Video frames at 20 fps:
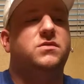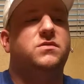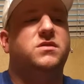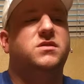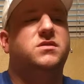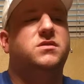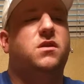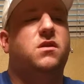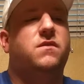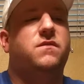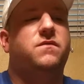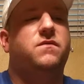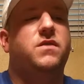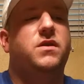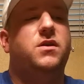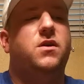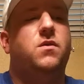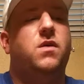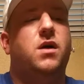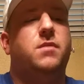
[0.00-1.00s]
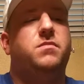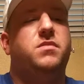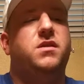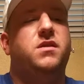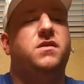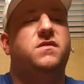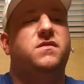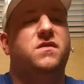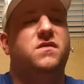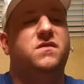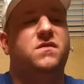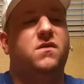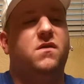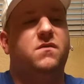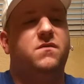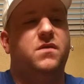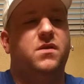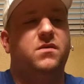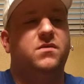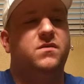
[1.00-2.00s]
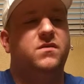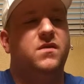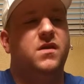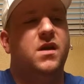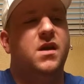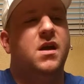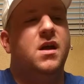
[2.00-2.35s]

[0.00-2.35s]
to install VoIP Cisco phones.